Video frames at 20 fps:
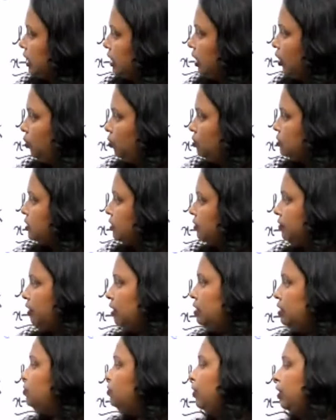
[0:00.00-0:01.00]
now
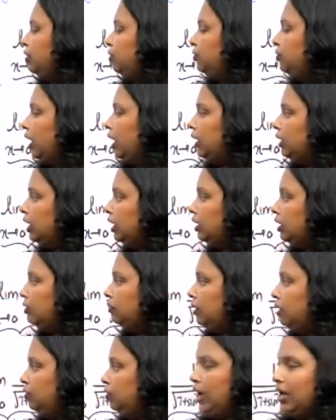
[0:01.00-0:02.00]
7 is
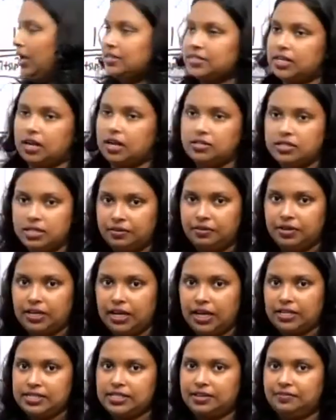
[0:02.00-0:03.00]
when you cancel out 7
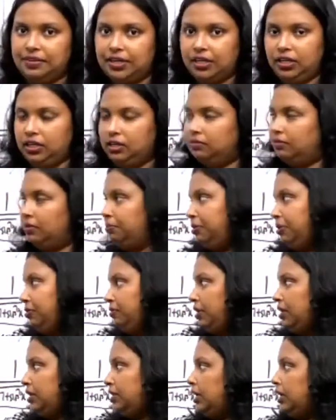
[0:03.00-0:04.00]
and 7, I
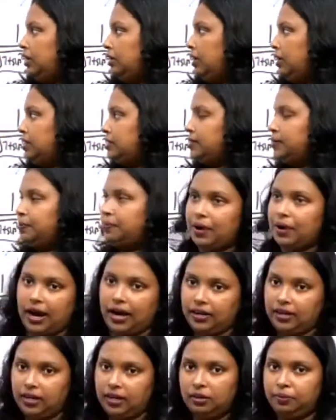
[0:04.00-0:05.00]
mean when they get
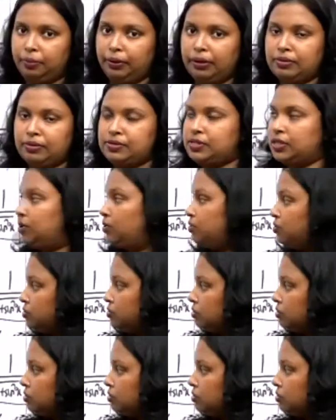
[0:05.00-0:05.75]
subtracted, it becomes 0.